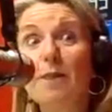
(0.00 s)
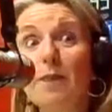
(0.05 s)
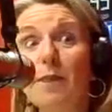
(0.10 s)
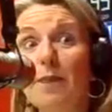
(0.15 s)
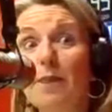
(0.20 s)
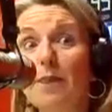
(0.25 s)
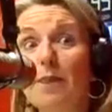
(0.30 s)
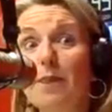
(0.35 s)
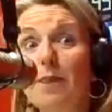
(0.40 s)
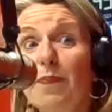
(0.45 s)
I
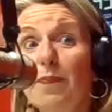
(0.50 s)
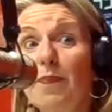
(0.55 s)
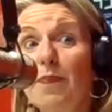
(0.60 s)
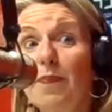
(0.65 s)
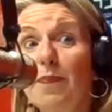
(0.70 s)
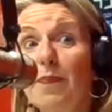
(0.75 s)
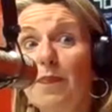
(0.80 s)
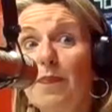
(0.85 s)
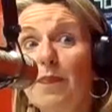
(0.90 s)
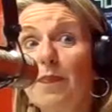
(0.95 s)
didn't know you
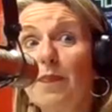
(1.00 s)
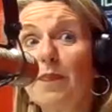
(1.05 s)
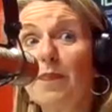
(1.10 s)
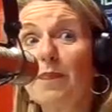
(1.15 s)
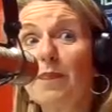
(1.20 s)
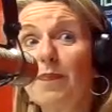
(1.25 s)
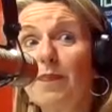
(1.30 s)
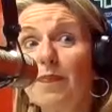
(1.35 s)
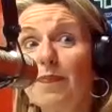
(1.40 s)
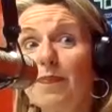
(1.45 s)
knew them, so
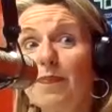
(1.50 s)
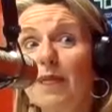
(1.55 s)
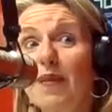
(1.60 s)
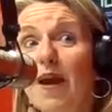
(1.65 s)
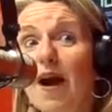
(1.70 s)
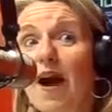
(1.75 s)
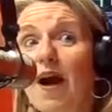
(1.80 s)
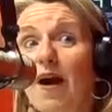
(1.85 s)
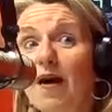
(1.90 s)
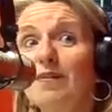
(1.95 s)
it was pretty
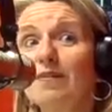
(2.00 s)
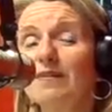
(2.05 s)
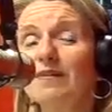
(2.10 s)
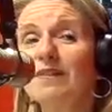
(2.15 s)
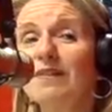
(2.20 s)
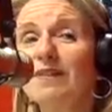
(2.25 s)
convincing.